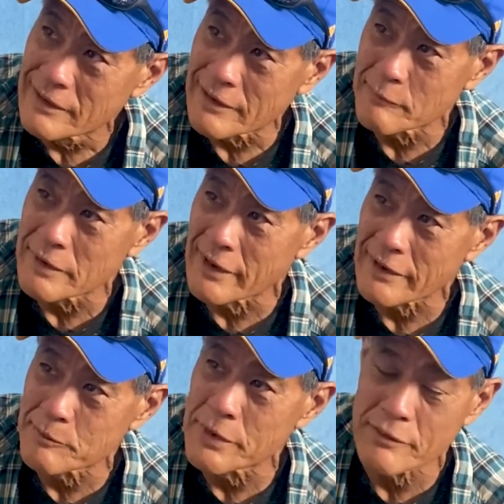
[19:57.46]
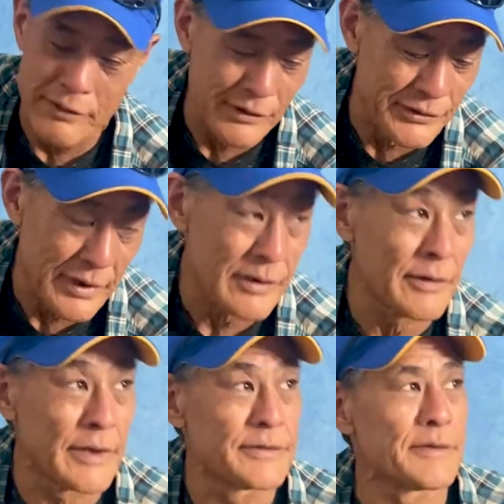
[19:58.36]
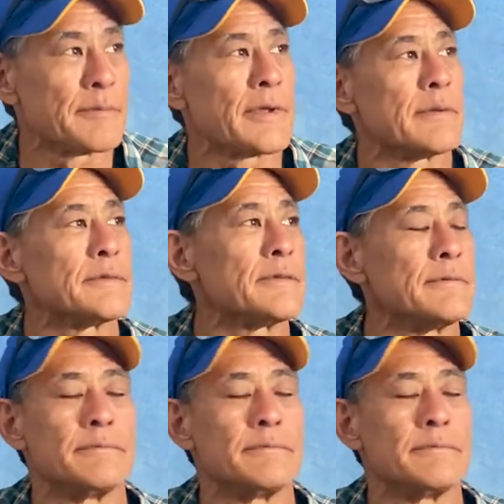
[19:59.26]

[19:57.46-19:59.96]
I can be a real knucklehead sometimes.